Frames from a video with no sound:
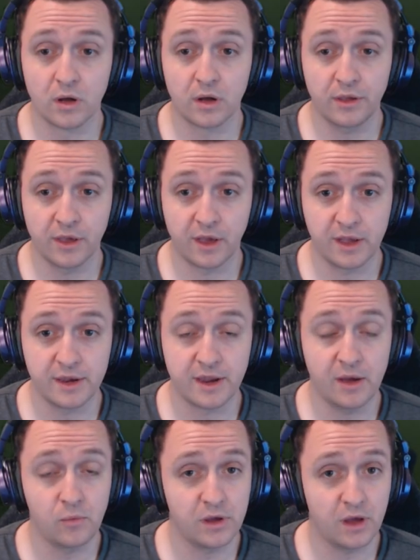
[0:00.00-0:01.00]
Okay,
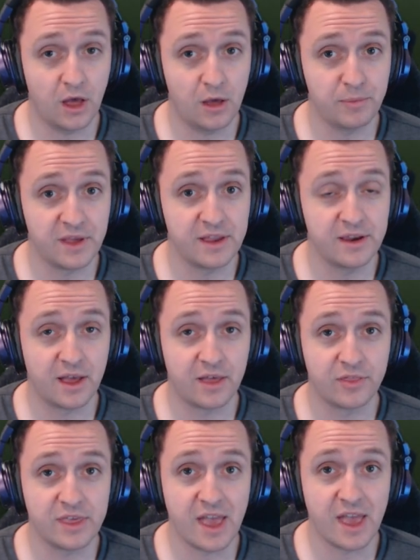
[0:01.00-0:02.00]
now we are up in
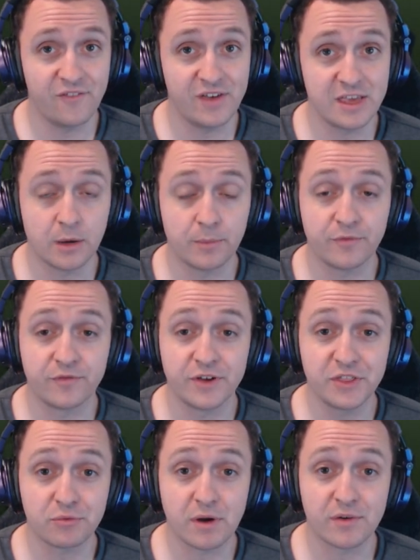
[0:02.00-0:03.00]
the FA Cup
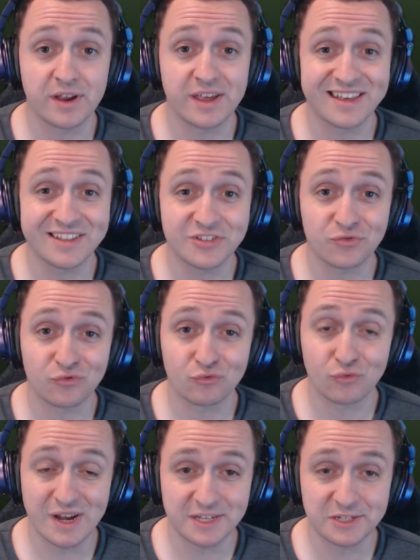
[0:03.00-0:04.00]
5th round against
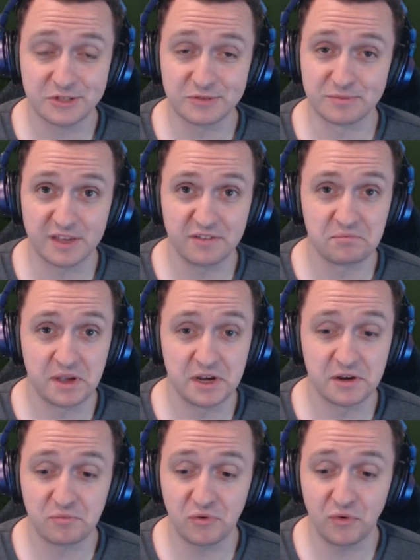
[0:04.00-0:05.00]
Wrexham. They've made
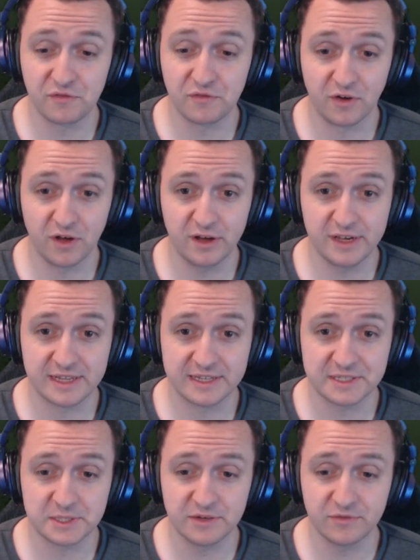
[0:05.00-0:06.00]
it pretty far here.
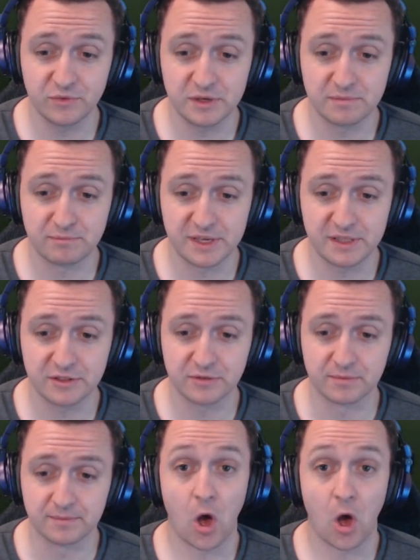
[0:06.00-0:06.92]
Let's see if we can beat them.